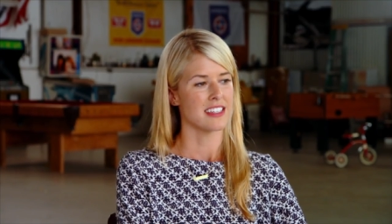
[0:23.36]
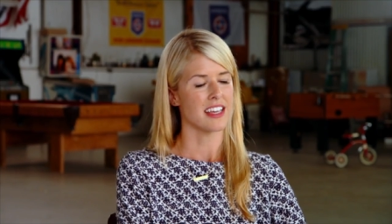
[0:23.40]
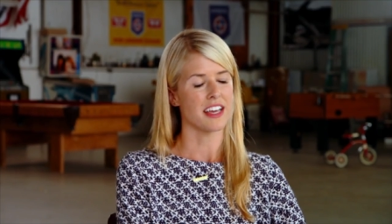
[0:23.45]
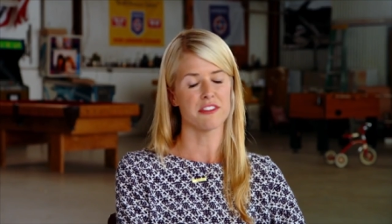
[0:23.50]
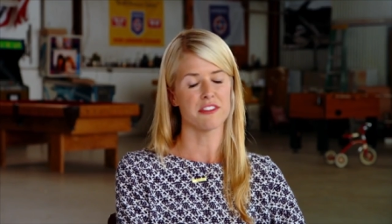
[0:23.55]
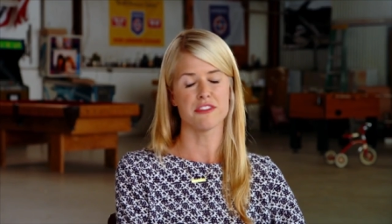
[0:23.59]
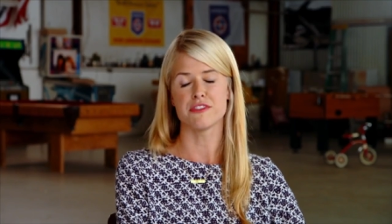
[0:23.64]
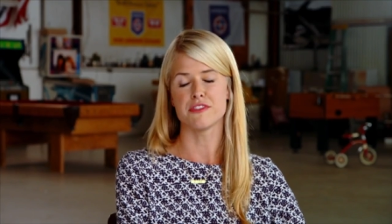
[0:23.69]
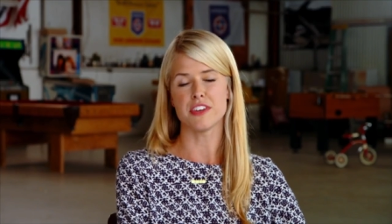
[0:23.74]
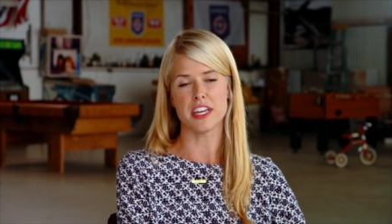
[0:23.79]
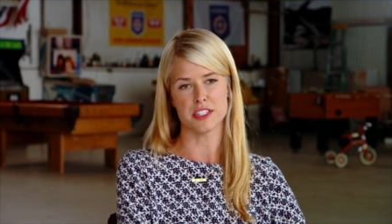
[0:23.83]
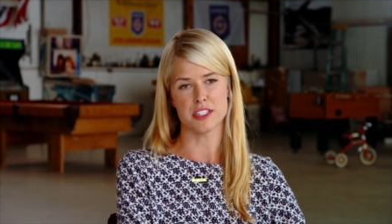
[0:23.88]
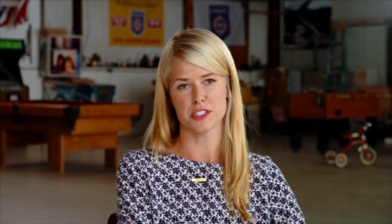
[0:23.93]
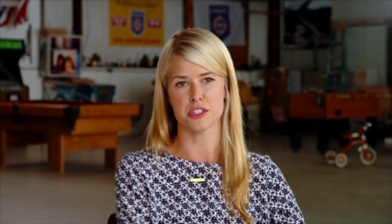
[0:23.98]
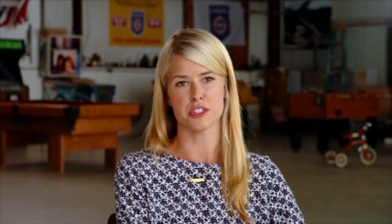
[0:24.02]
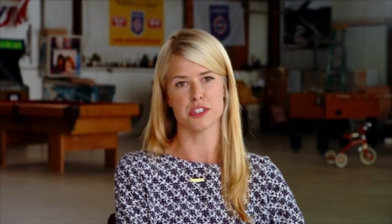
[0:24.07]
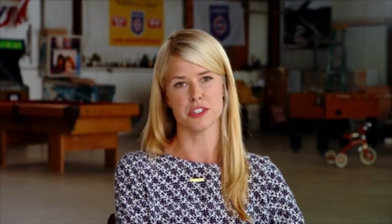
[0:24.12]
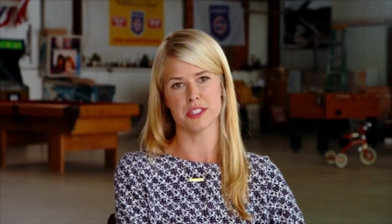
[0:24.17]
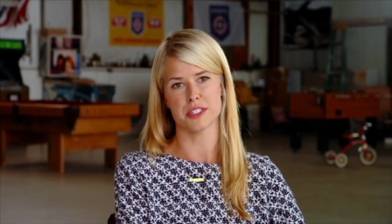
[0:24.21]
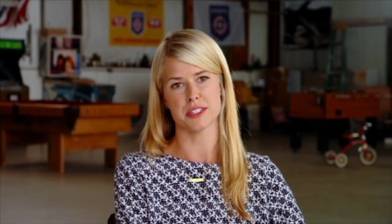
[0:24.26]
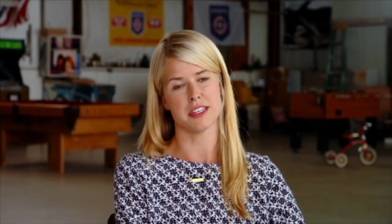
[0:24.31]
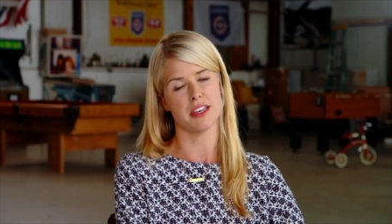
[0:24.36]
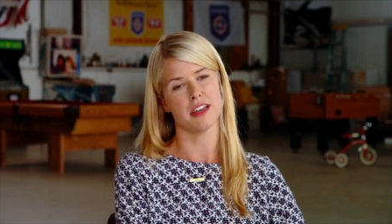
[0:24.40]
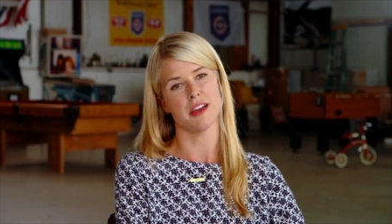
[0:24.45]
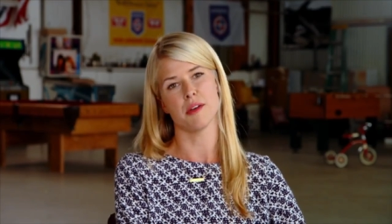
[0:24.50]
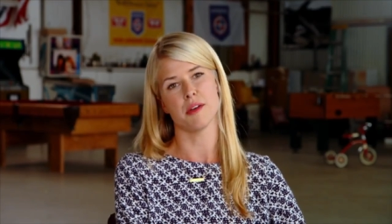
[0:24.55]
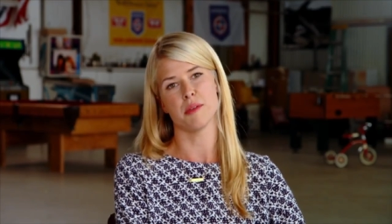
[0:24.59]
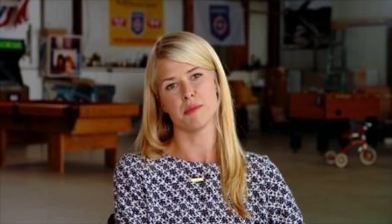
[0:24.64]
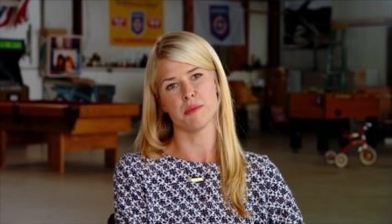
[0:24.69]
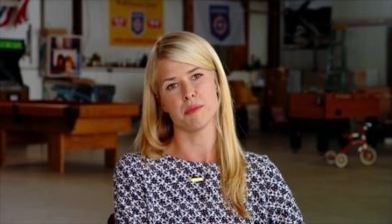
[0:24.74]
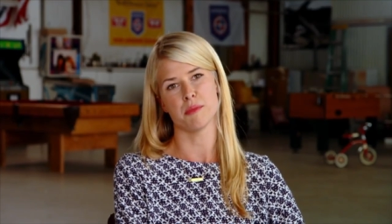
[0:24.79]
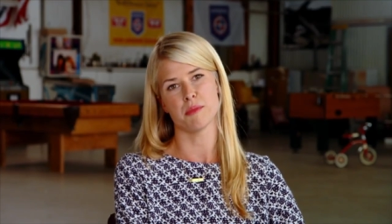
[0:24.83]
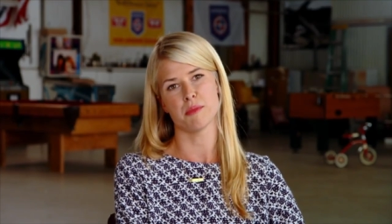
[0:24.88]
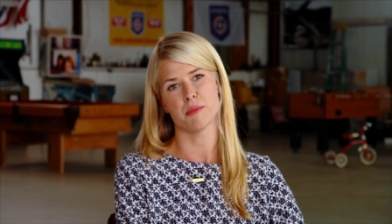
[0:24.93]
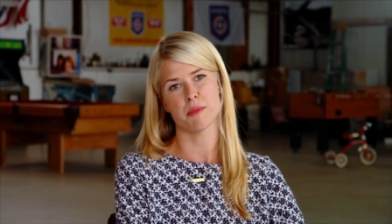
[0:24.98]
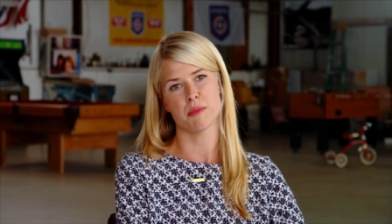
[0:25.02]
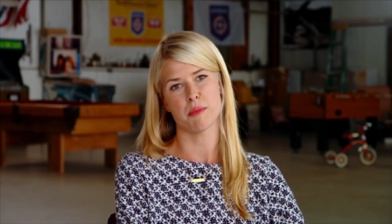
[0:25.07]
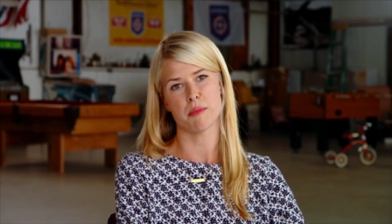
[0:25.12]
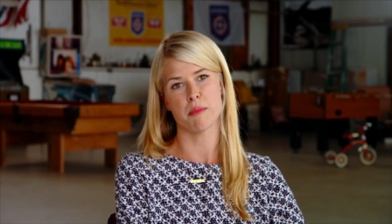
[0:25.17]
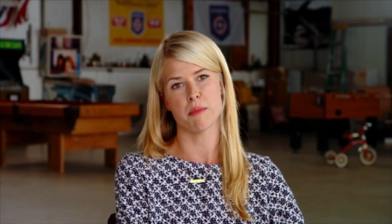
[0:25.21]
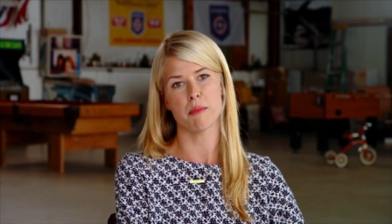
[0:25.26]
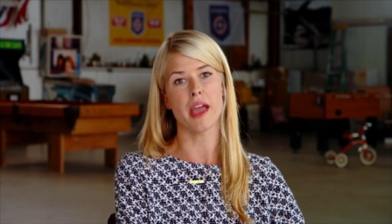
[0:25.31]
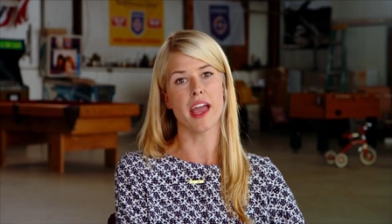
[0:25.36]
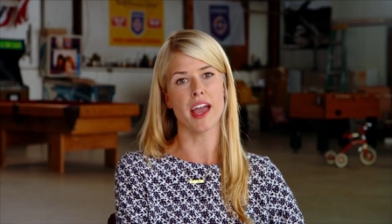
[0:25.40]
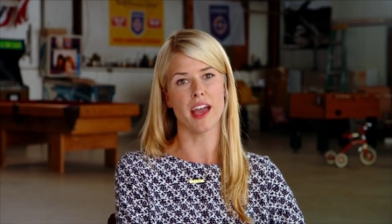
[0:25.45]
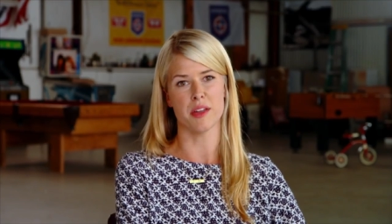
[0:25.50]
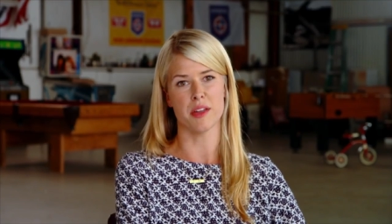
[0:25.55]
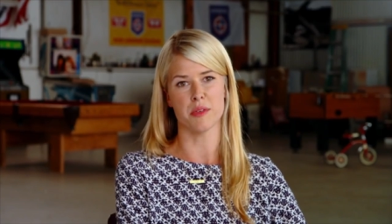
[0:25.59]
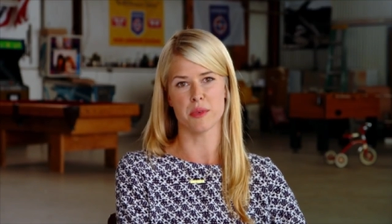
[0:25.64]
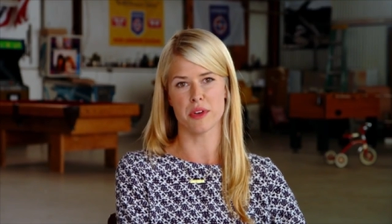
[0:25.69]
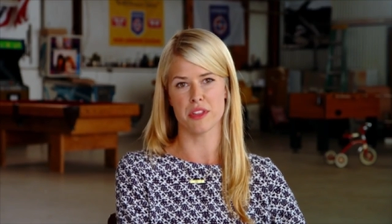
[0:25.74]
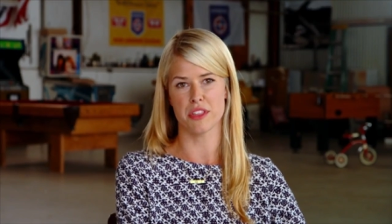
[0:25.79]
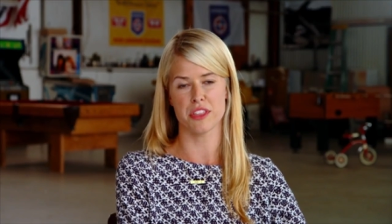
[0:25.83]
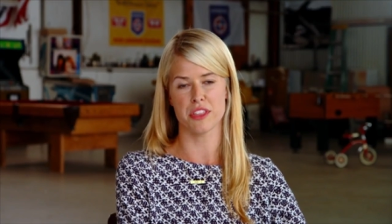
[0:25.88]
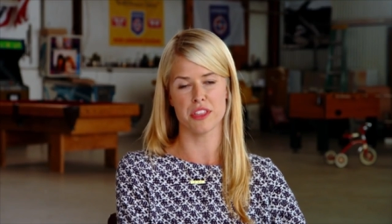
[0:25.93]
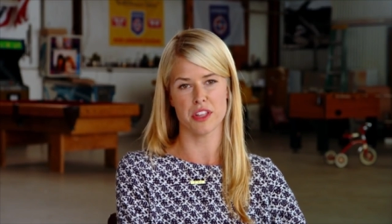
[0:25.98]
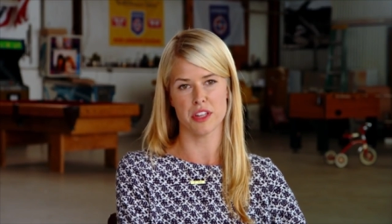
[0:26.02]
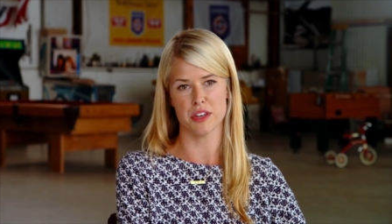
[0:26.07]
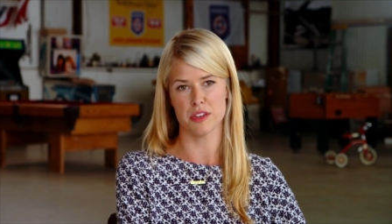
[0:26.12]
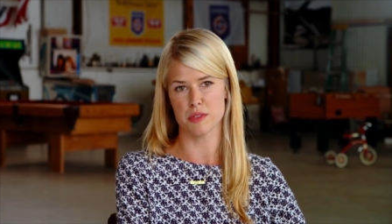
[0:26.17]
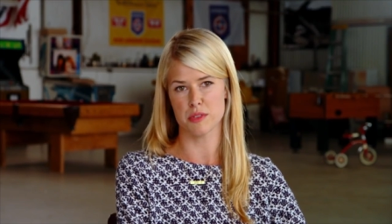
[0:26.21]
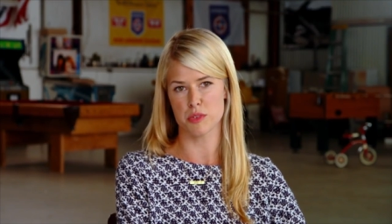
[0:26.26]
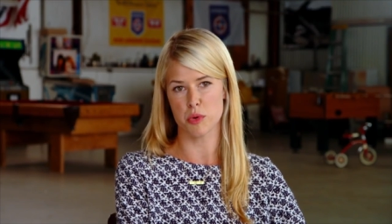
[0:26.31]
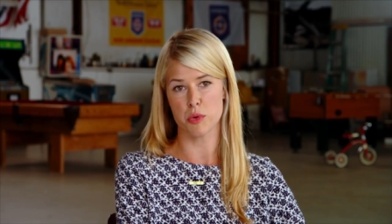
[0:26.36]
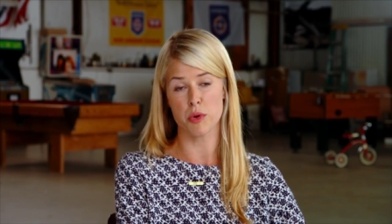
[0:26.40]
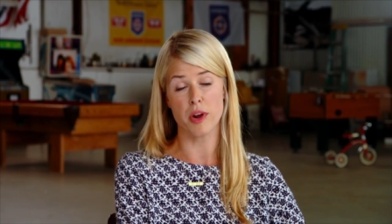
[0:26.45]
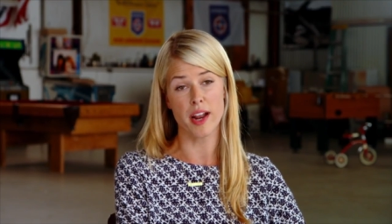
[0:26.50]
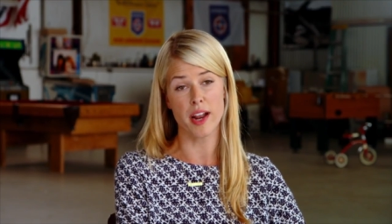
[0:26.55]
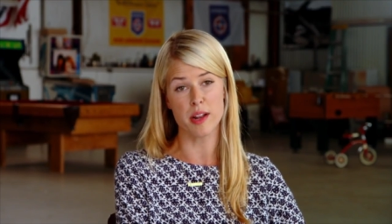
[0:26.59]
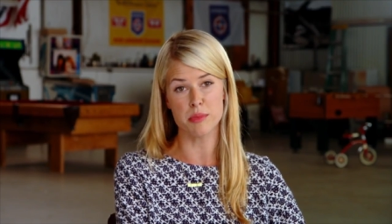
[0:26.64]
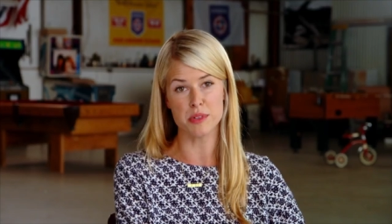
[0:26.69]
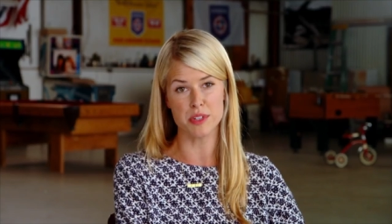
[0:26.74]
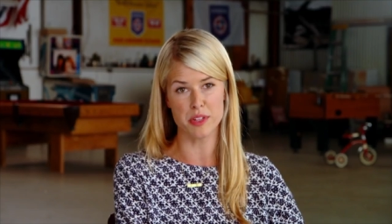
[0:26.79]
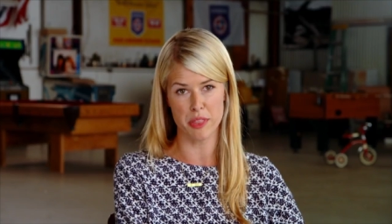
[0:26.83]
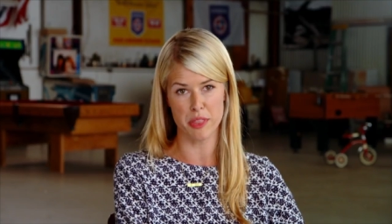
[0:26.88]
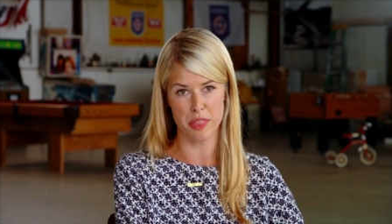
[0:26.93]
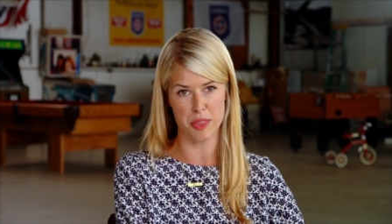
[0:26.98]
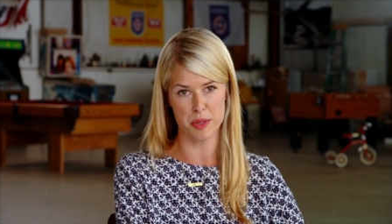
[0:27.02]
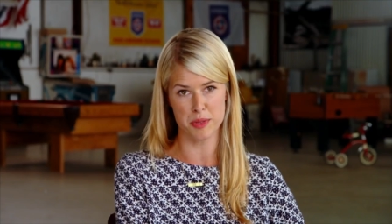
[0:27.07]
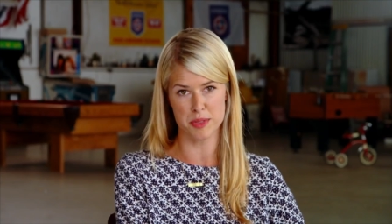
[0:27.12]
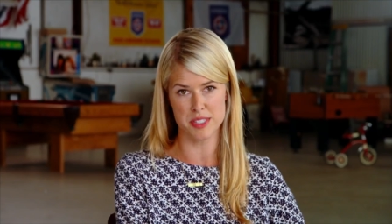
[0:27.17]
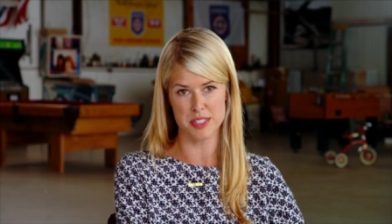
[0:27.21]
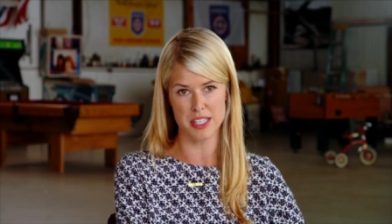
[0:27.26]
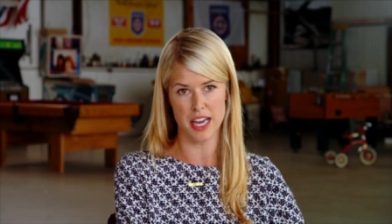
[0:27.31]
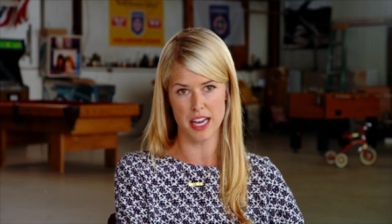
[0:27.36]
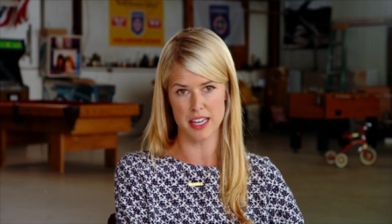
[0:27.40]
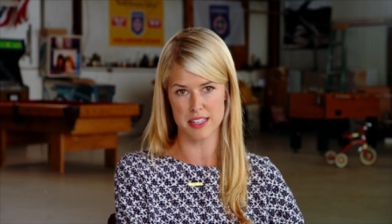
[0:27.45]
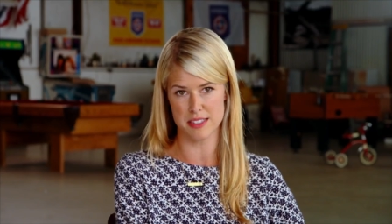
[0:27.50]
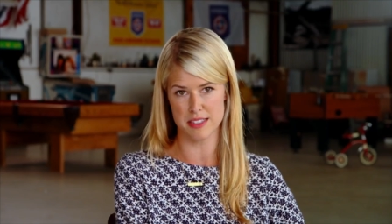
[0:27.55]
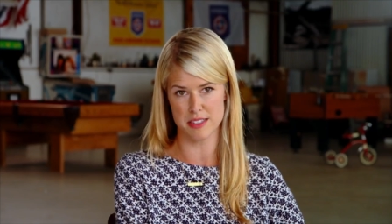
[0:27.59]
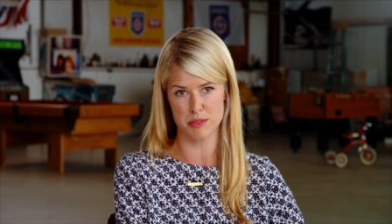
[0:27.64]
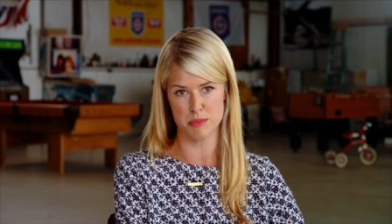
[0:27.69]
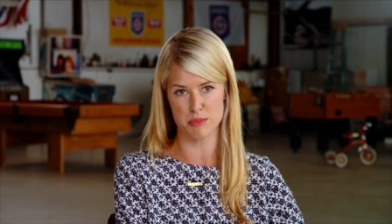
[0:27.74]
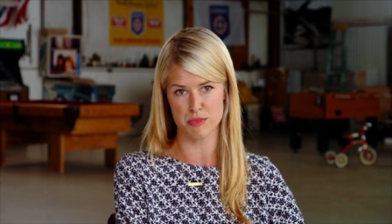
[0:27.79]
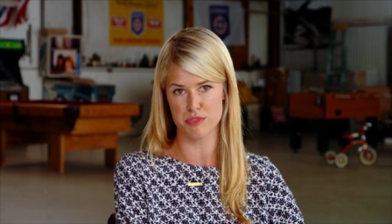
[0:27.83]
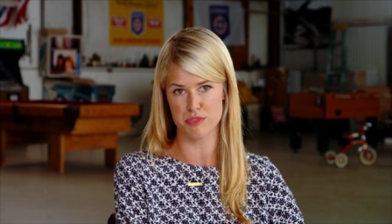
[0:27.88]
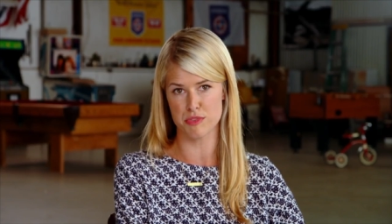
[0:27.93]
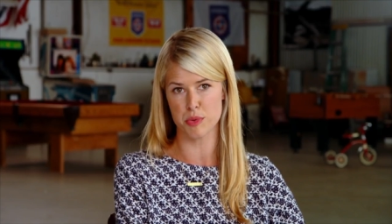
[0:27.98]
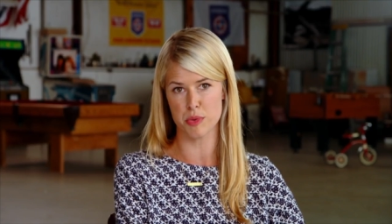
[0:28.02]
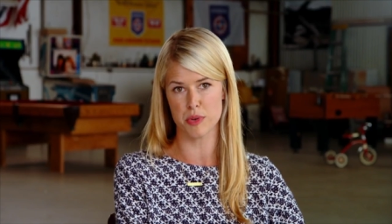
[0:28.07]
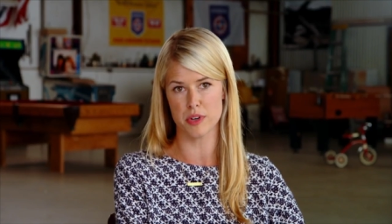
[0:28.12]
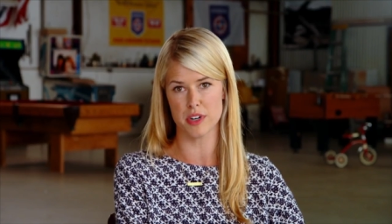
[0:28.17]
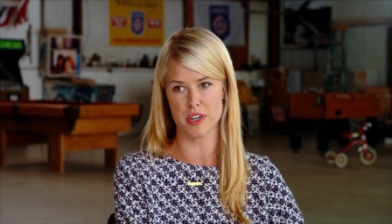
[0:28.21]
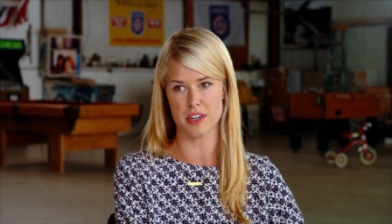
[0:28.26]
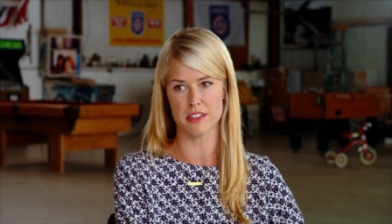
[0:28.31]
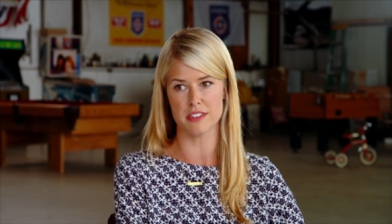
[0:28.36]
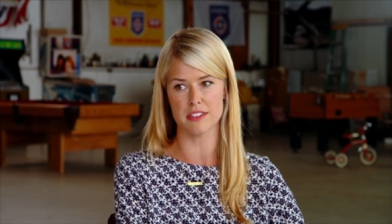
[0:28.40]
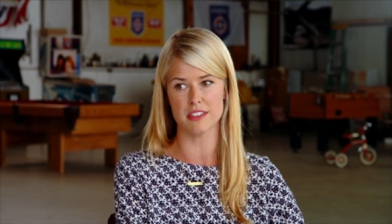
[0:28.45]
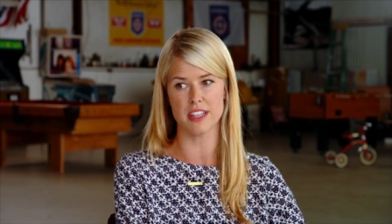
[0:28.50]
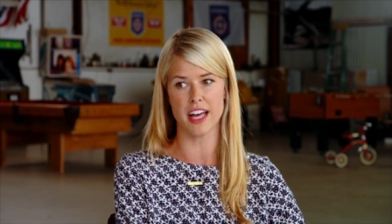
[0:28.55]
adventuresome man with incredible enthusiasm for